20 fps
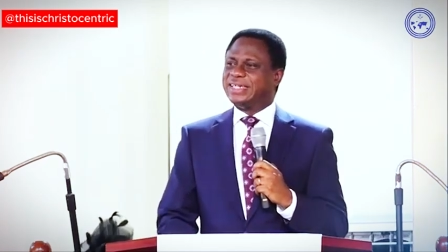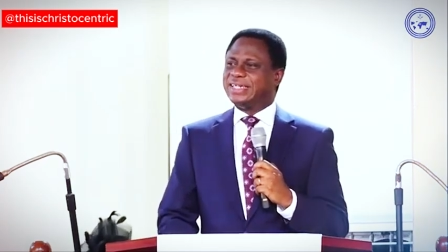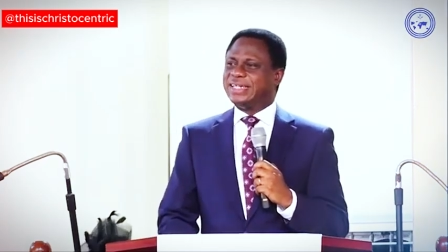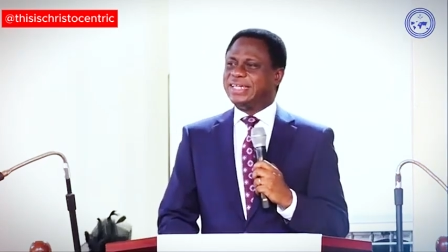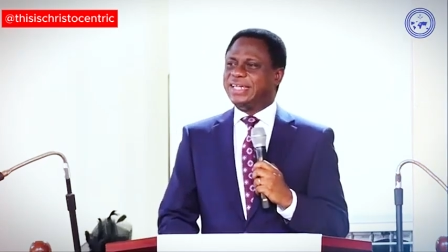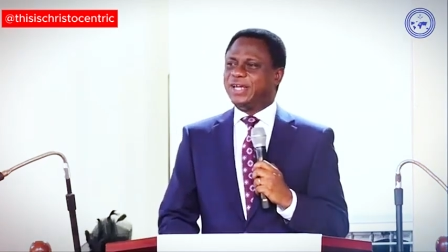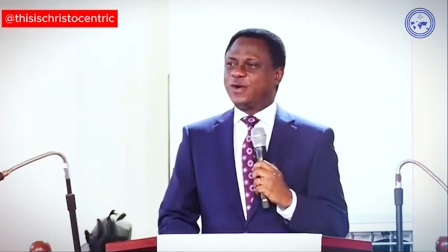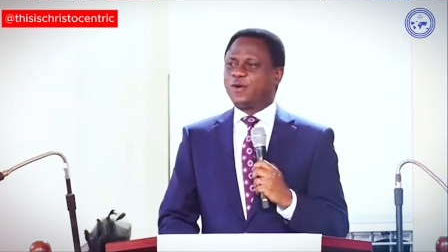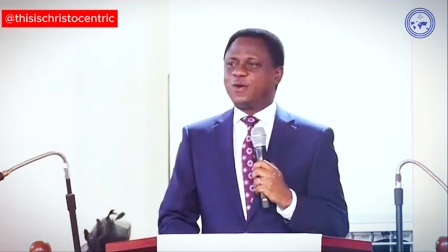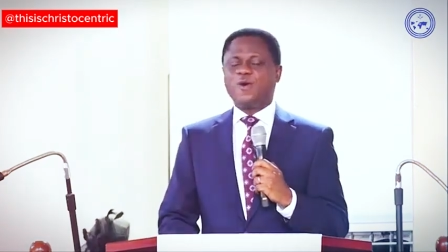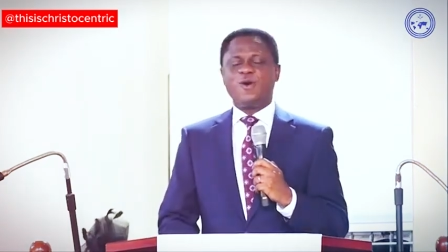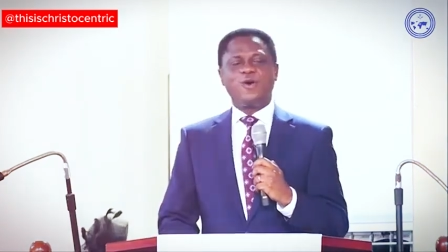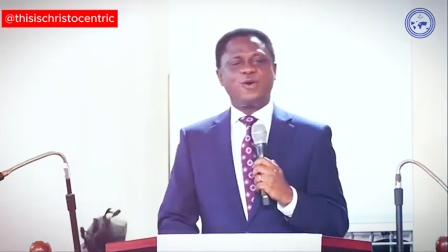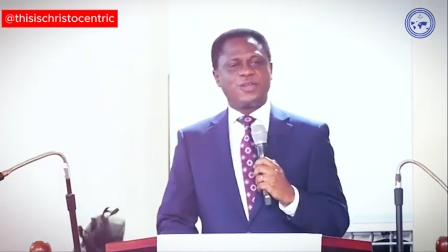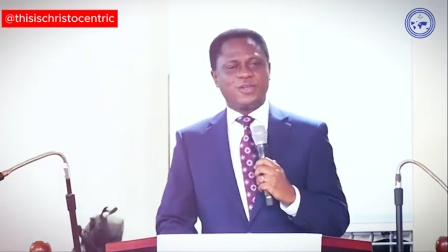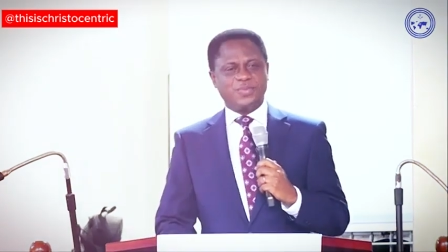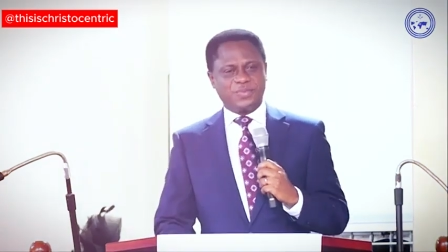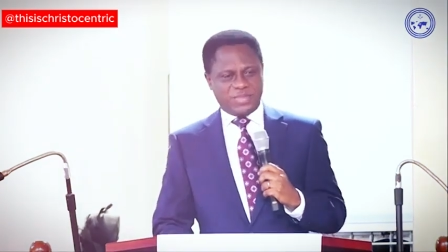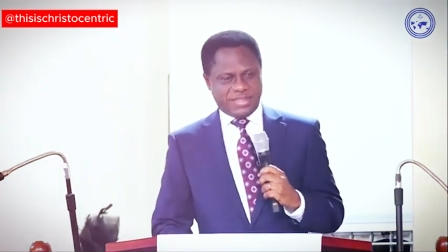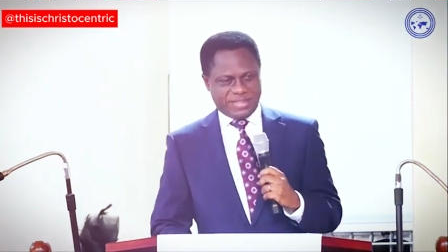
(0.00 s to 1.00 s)
he
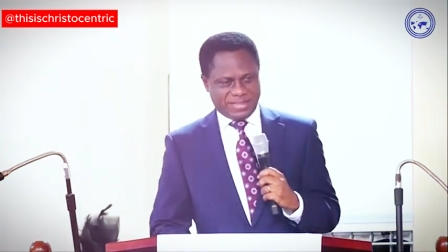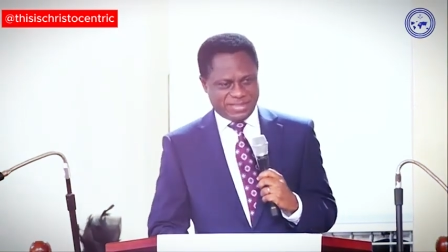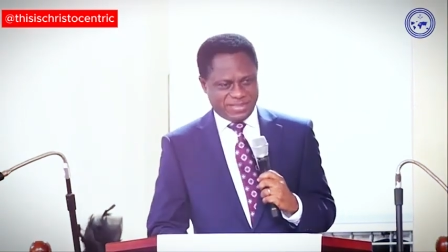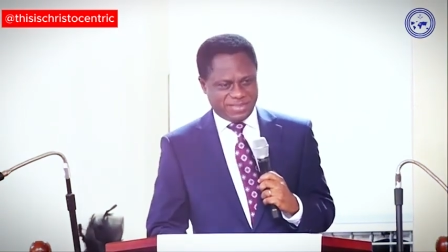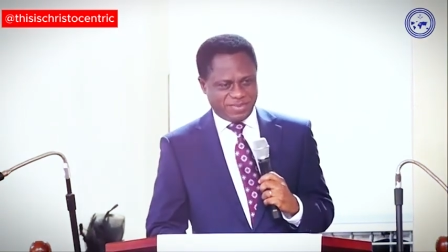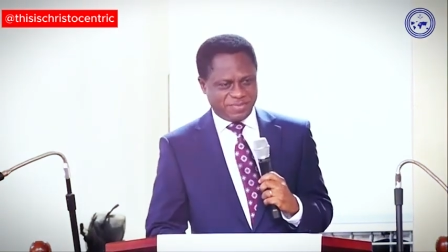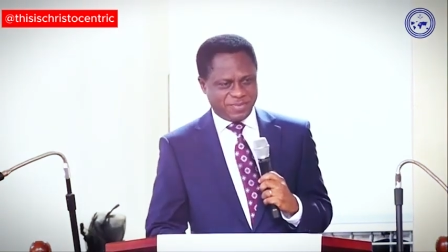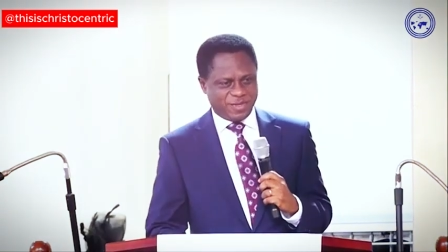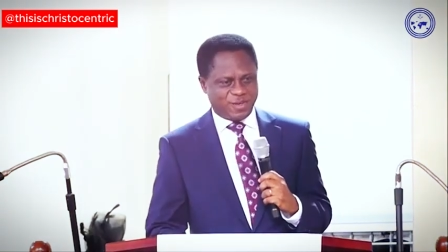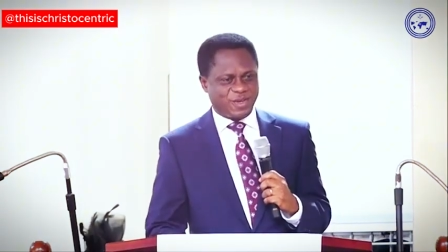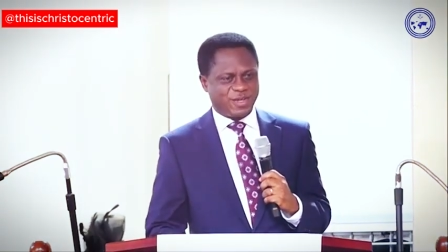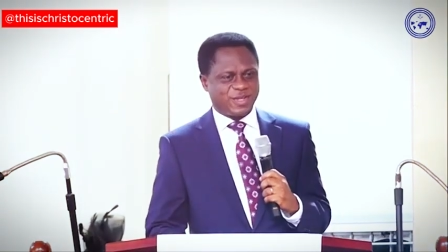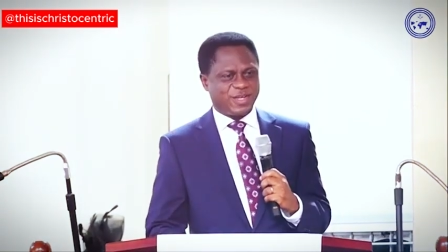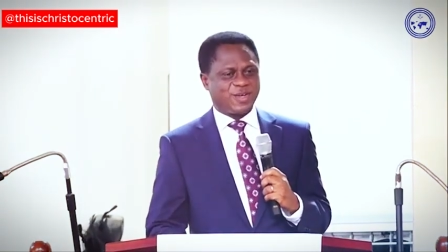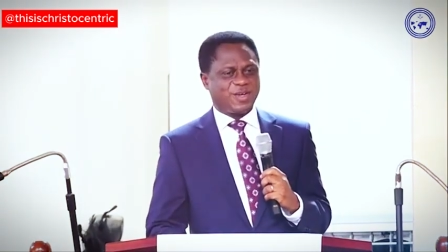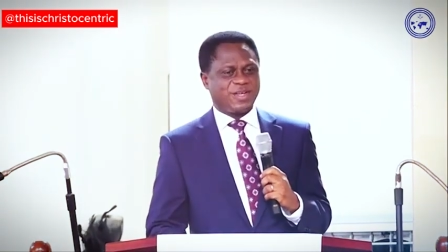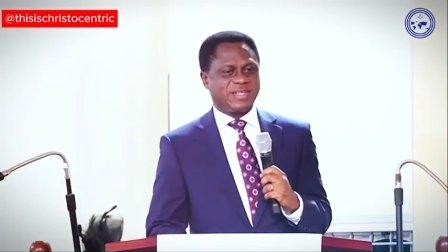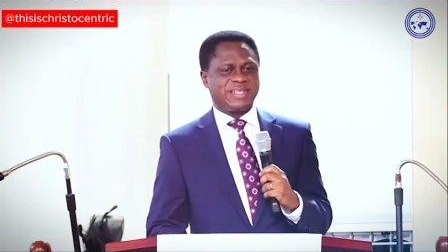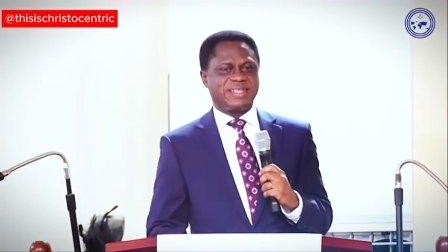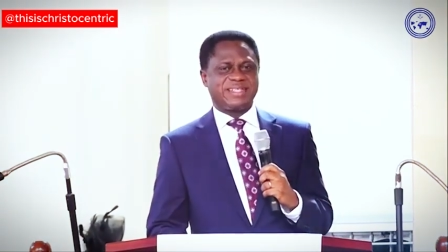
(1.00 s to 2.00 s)
called me because
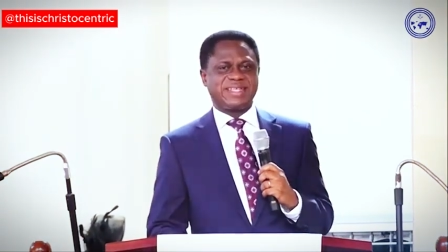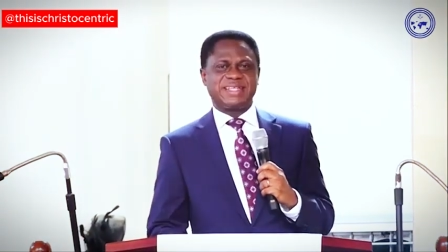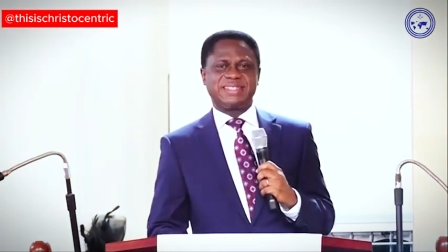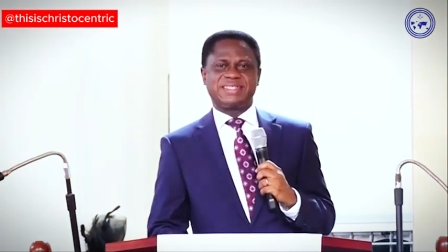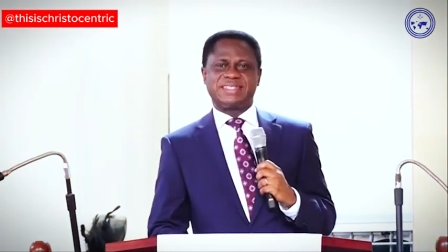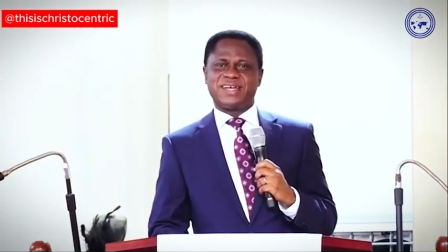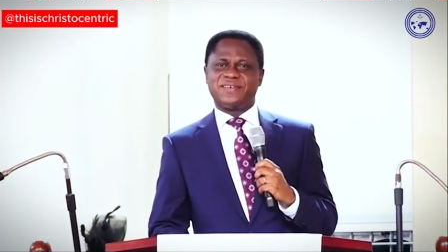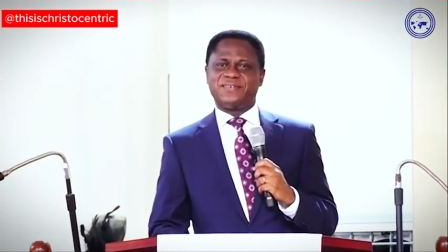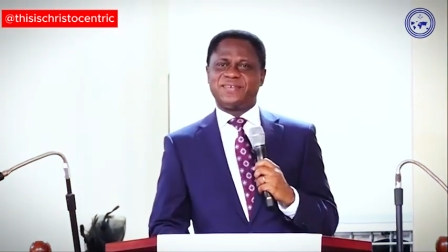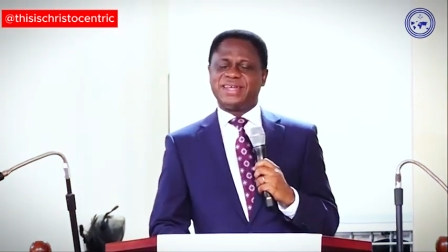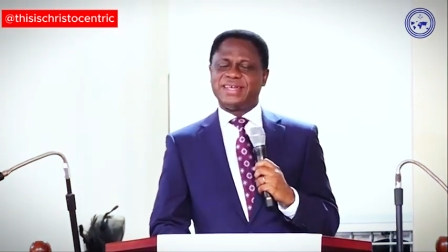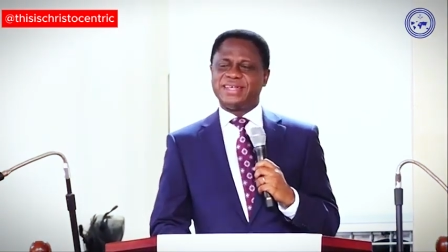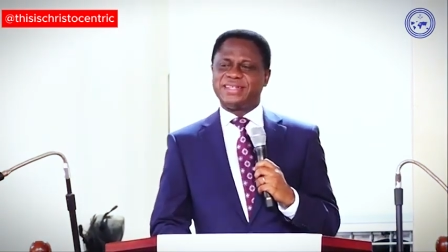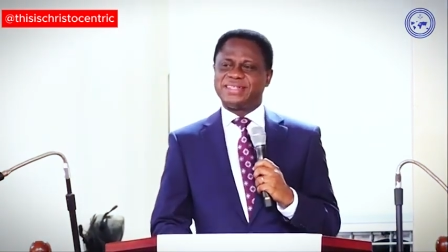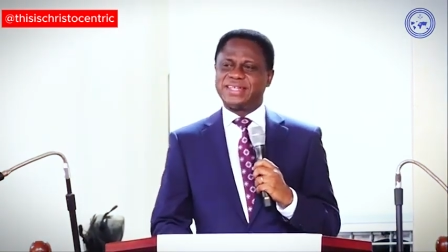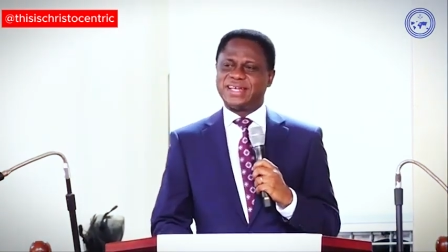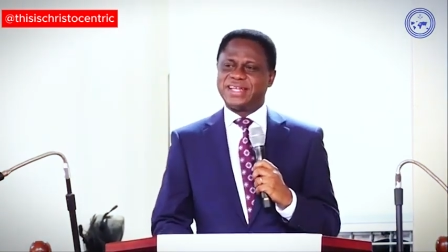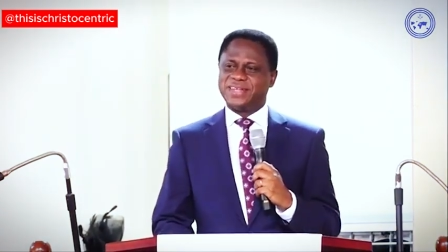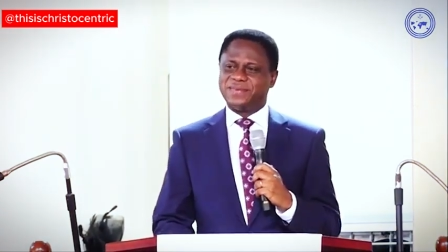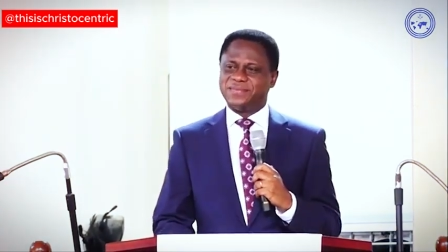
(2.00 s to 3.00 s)
the auditors have
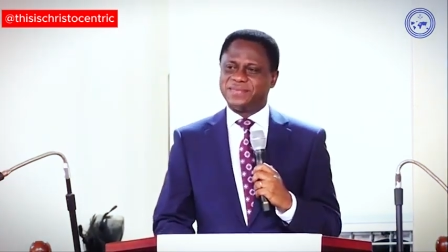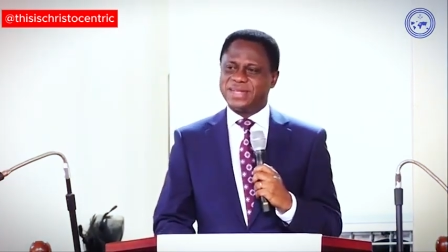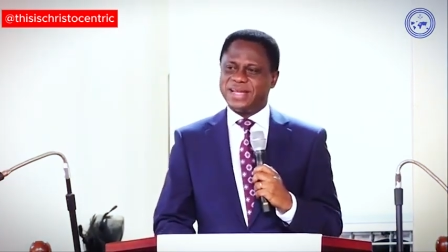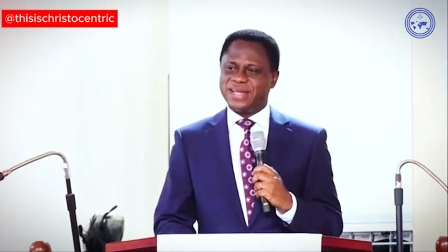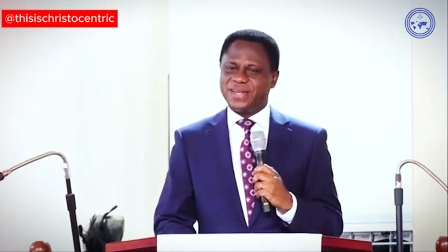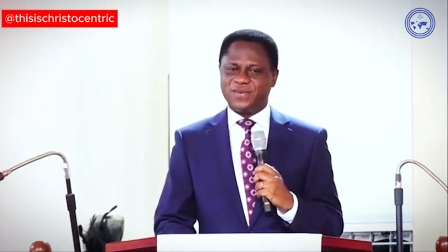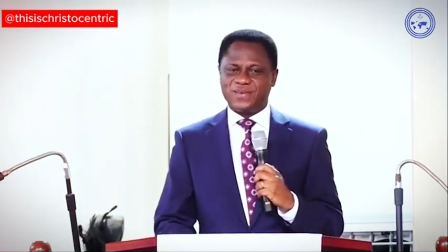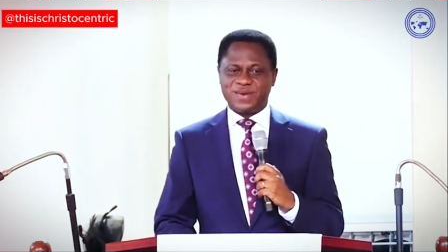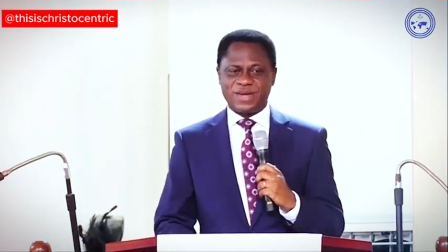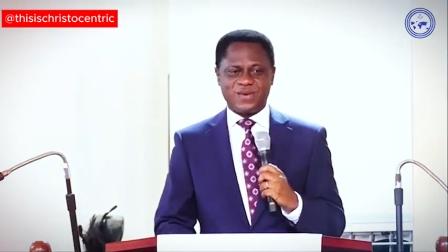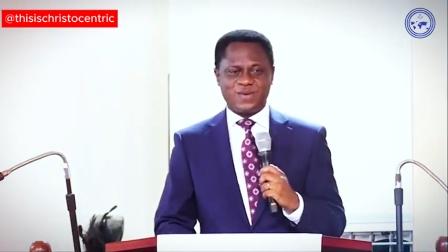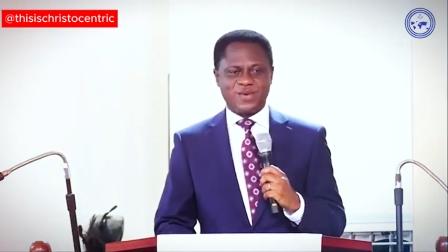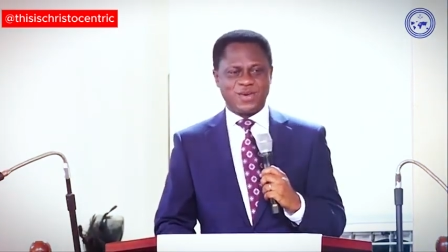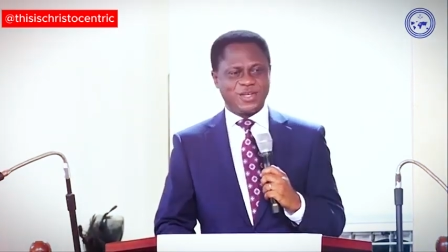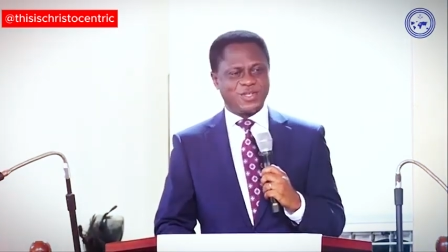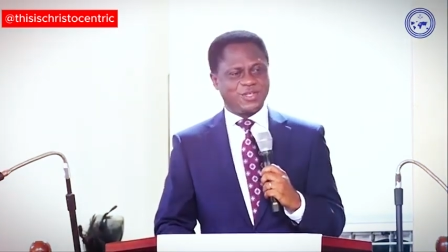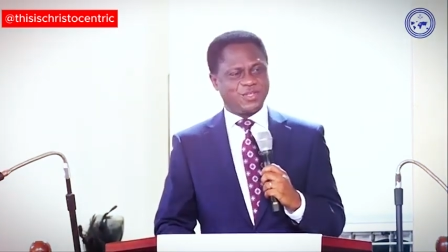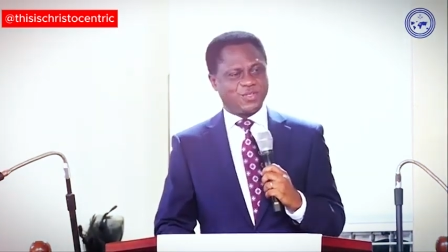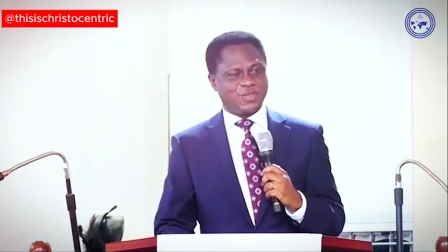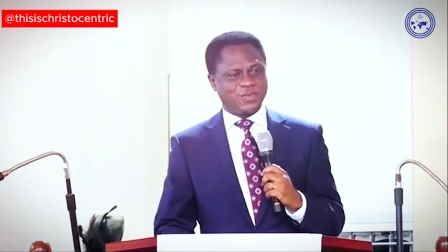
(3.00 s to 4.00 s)
hinted him that they were
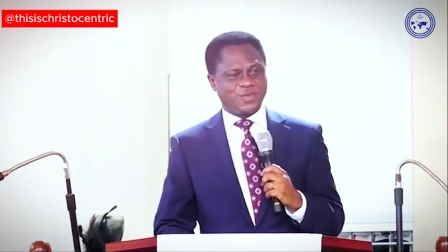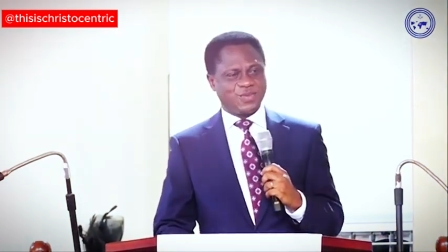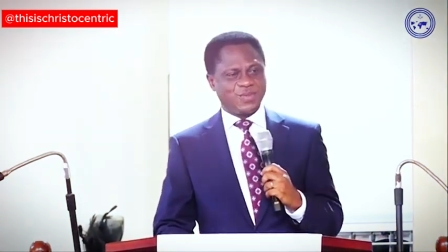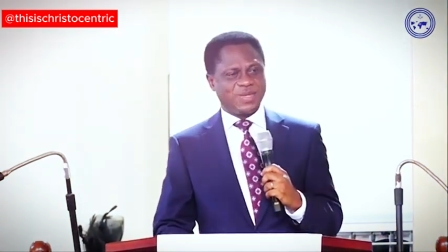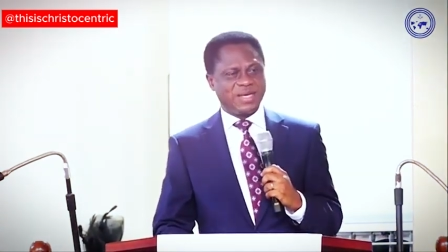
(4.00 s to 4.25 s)
going to